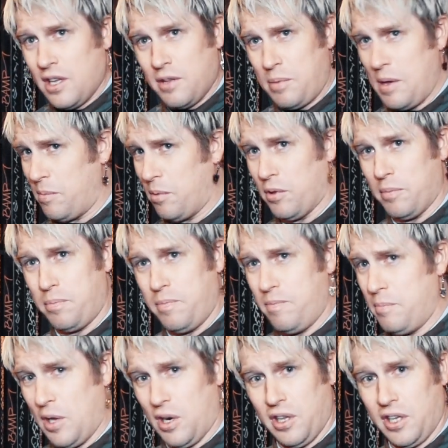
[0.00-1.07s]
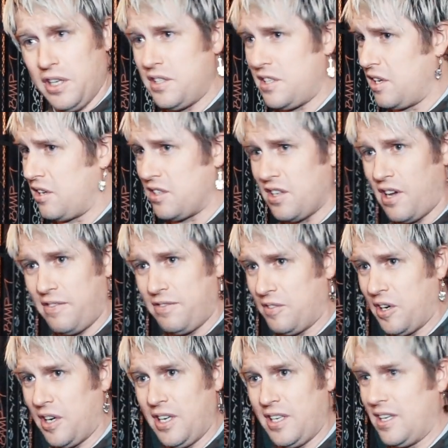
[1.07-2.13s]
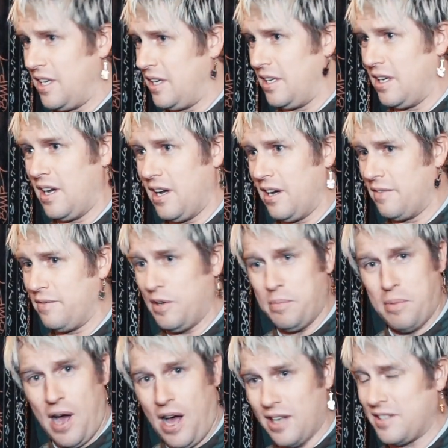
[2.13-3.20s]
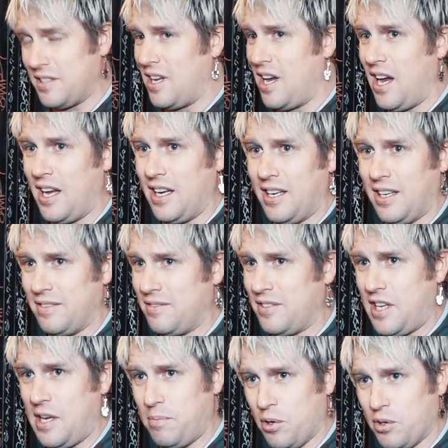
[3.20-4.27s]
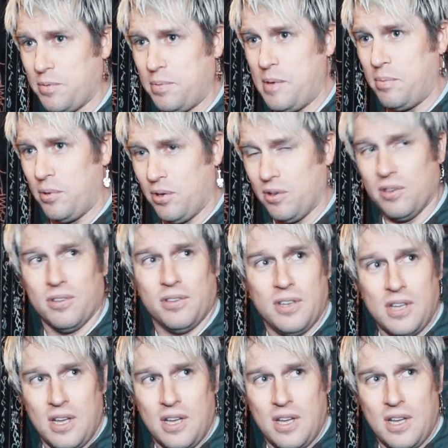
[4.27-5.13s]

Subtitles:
people in the Middle East that are suffering, and Free Palestine, and keep those people